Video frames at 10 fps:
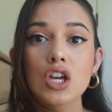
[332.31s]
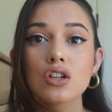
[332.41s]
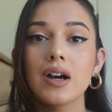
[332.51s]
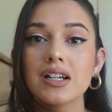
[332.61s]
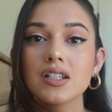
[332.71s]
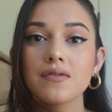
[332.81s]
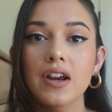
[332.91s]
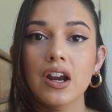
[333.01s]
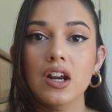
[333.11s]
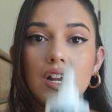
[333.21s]
But I just
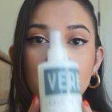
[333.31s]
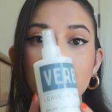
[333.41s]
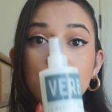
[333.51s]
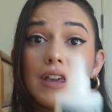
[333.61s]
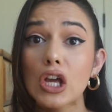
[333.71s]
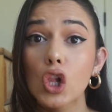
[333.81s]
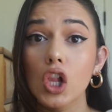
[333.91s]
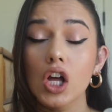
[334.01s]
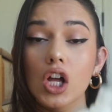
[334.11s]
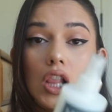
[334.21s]
feel